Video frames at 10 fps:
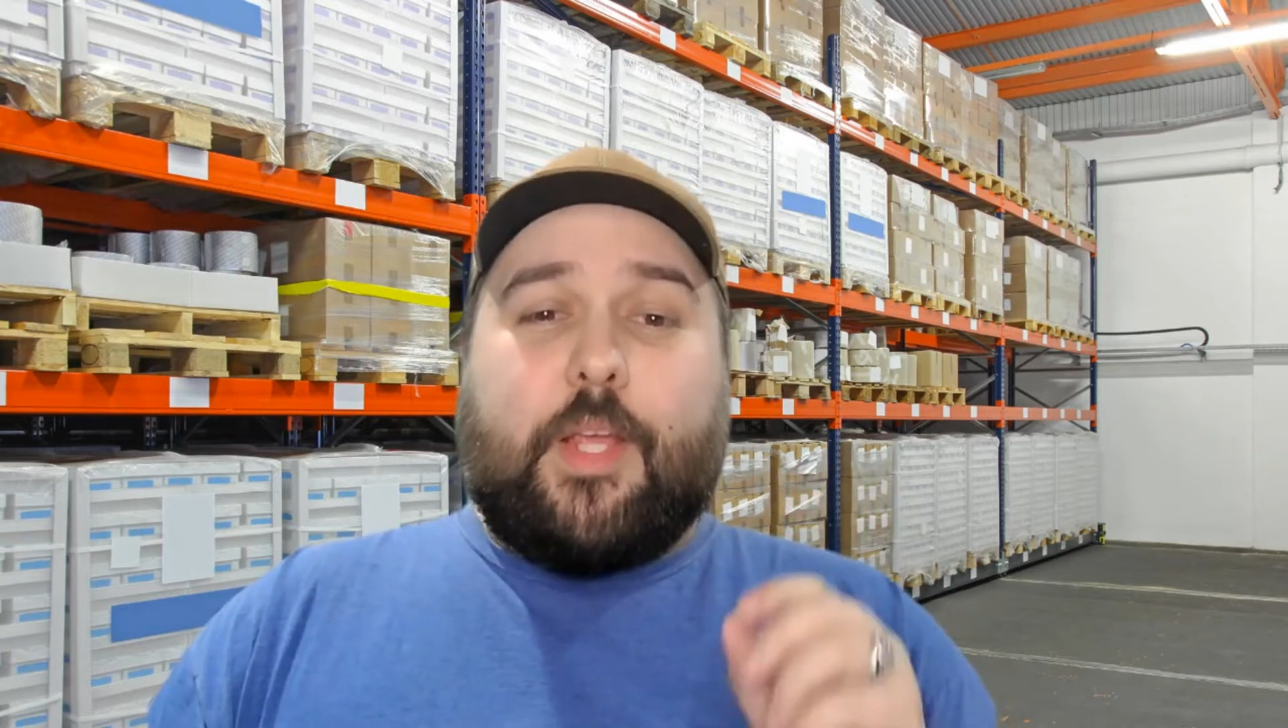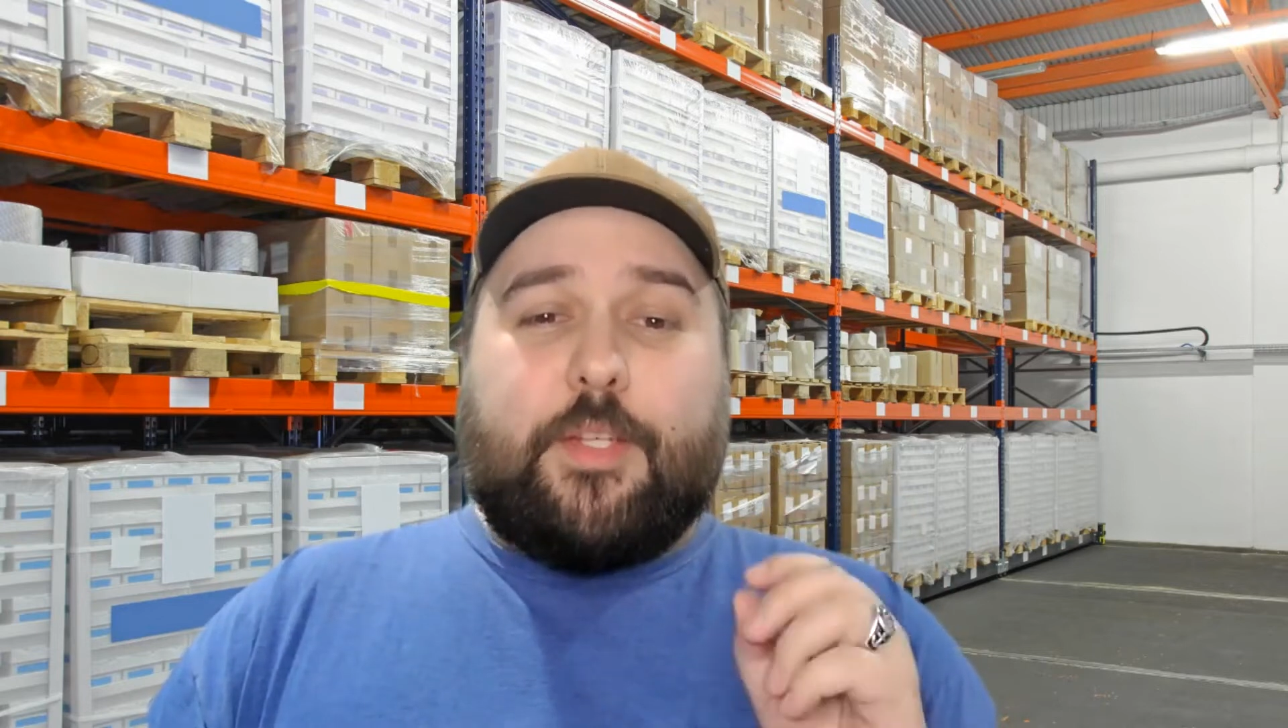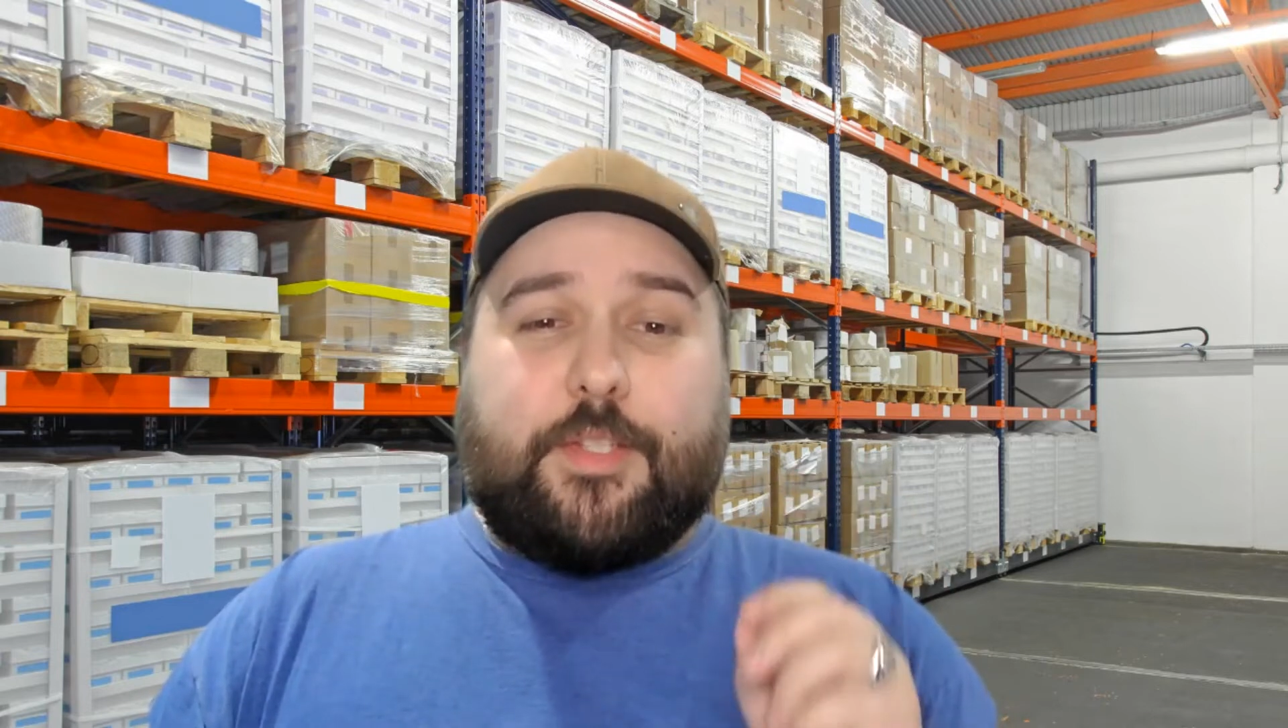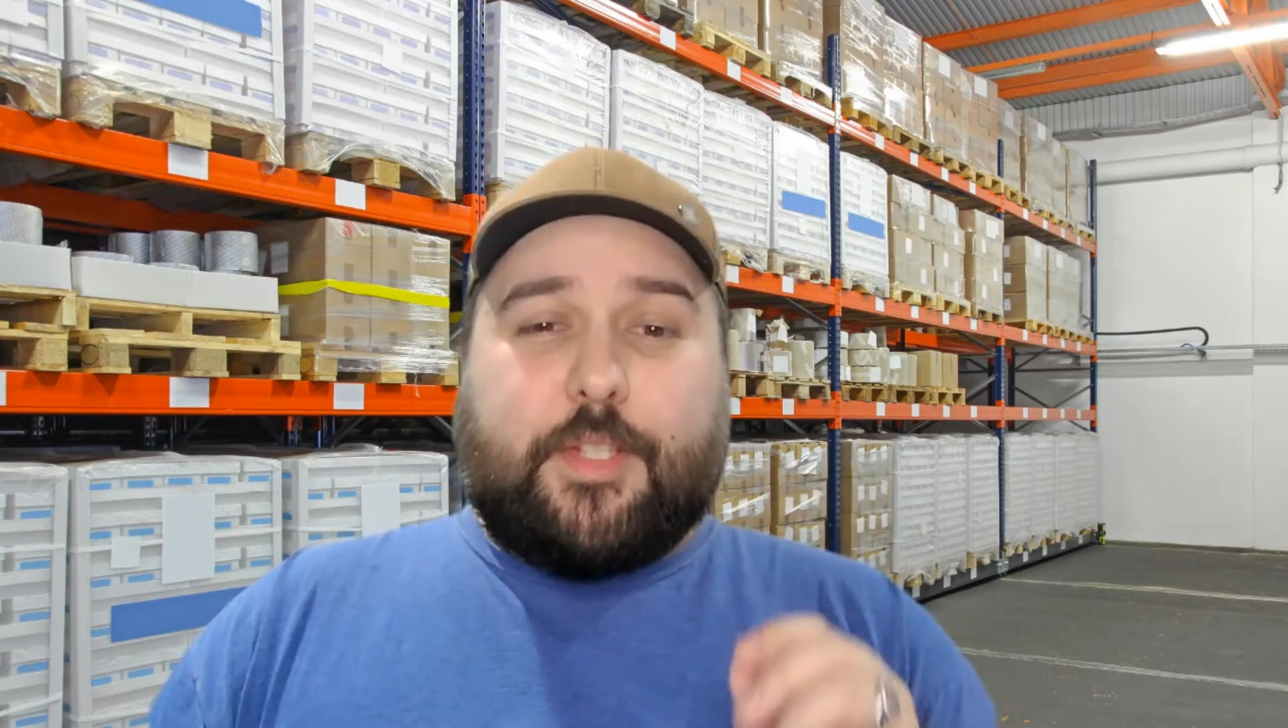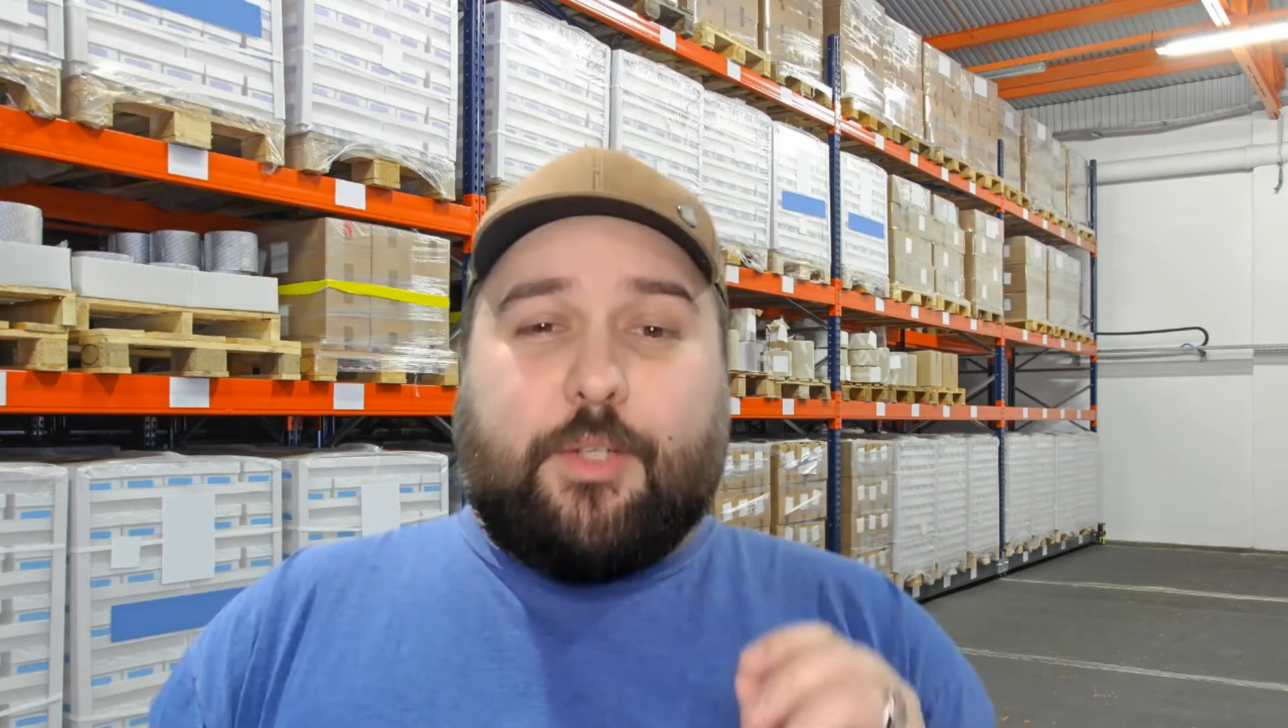
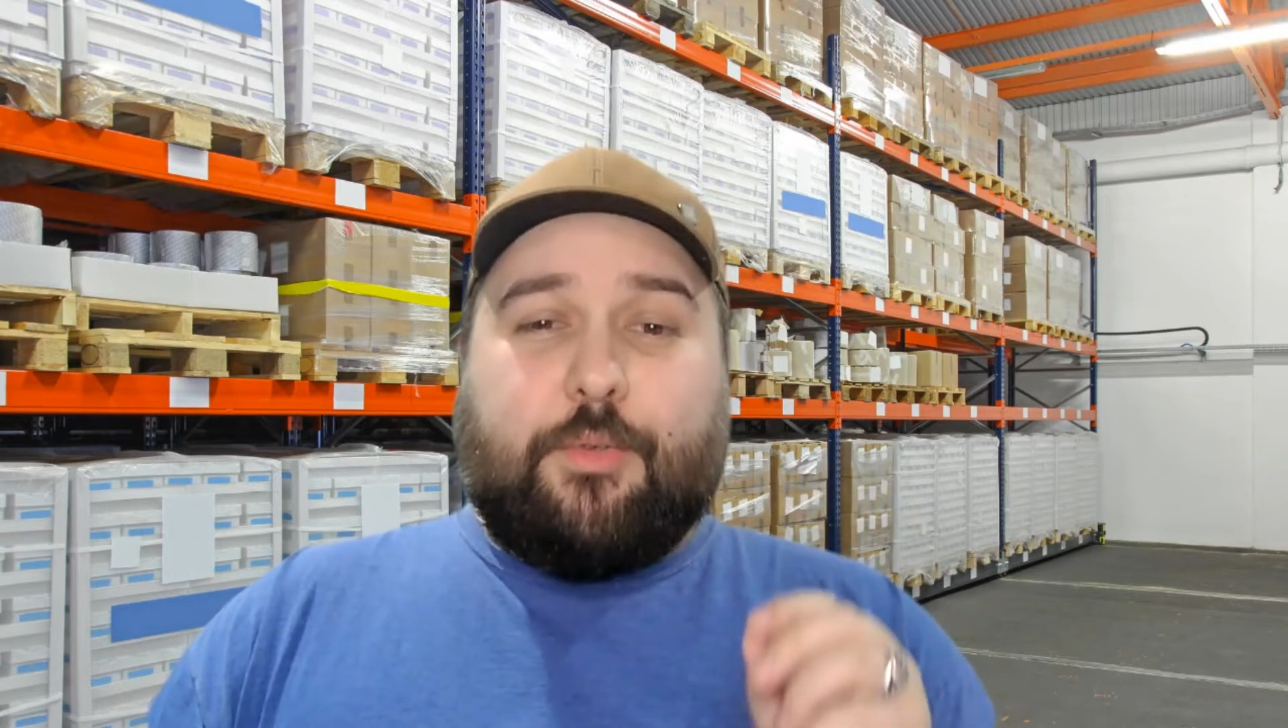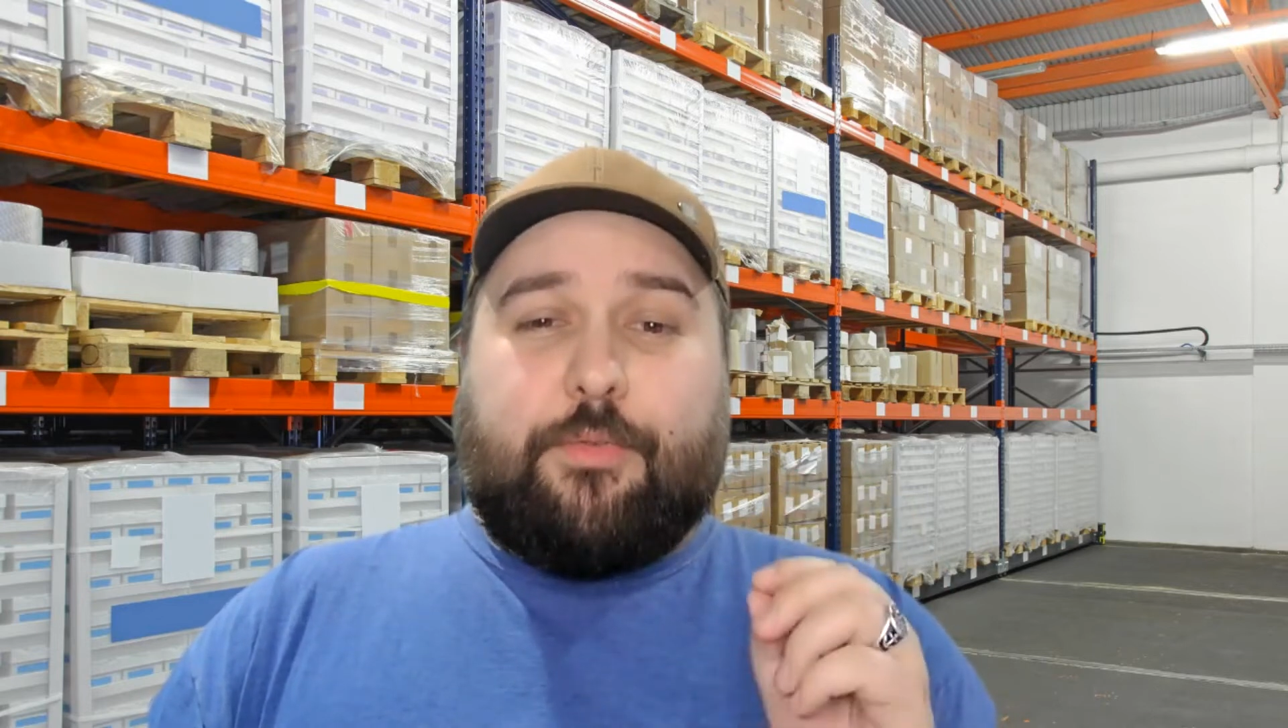SKU